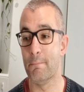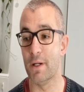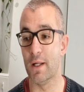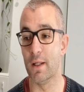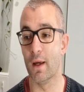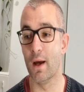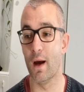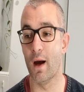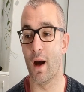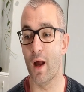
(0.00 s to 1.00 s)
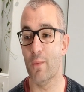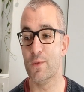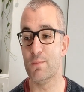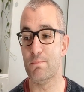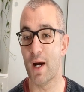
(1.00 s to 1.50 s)
but I
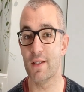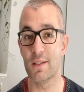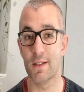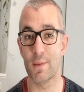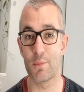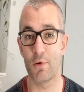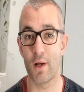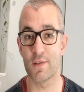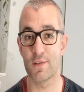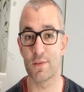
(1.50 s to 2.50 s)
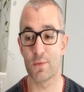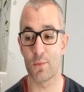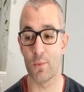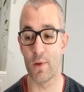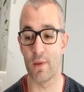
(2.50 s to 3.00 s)
was mightily impressed
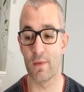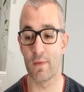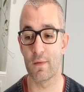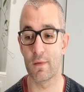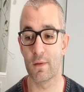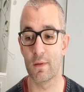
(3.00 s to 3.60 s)
with